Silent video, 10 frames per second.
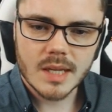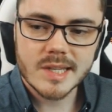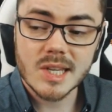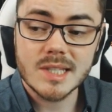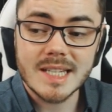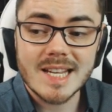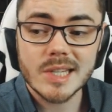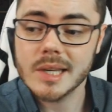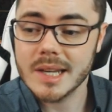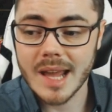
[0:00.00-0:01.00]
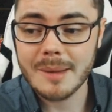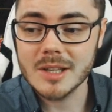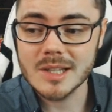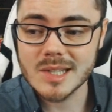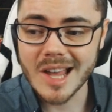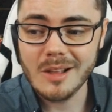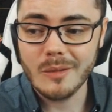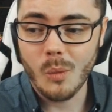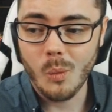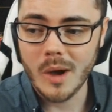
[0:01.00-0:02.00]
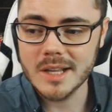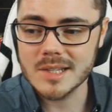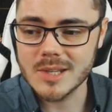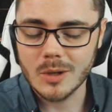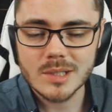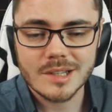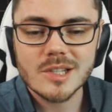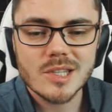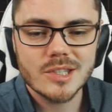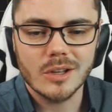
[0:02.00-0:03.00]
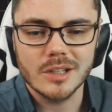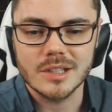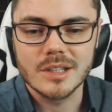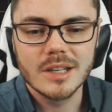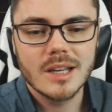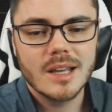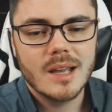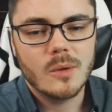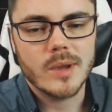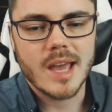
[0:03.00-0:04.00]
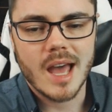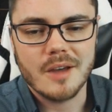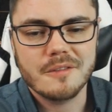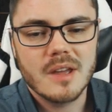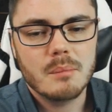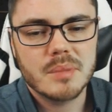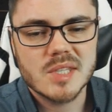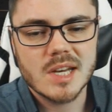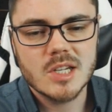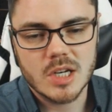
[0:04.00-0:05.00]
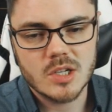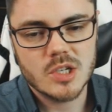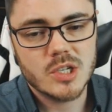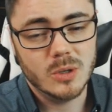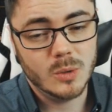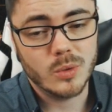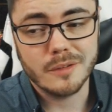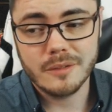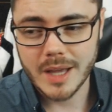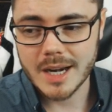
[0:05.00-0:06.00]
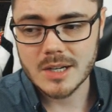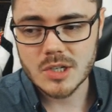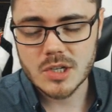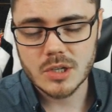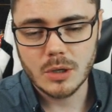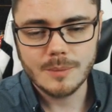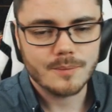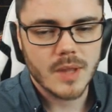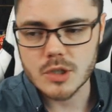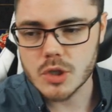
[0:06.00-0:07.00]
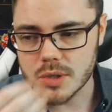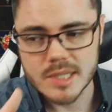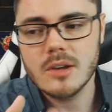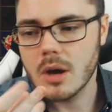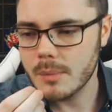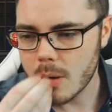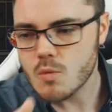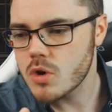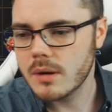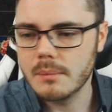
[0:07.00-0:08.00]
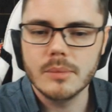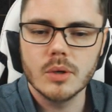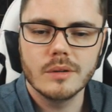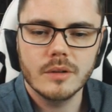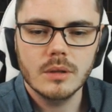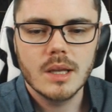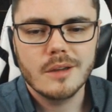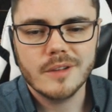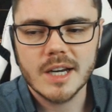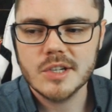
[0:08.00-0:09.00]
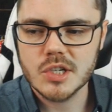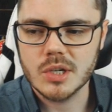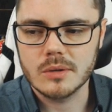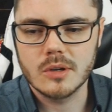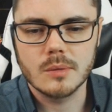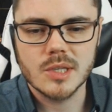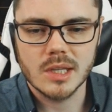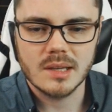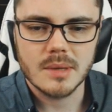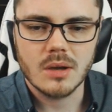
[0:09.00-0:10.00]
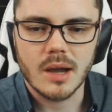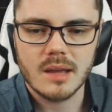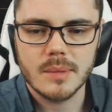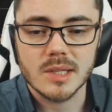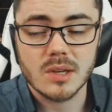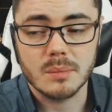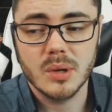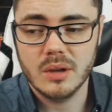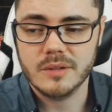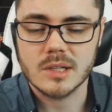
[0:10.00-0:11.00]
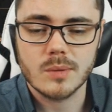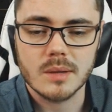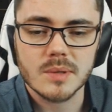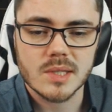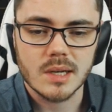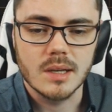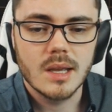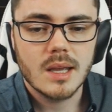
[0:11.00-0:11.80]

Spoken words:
Here's a decent amulet sale, 1 Exalt, solid. We have percentage energy shield with flat energy shield, that juicy combo, beautiful. Flat energy shield could certainly be higher, but it's got a perfect 20%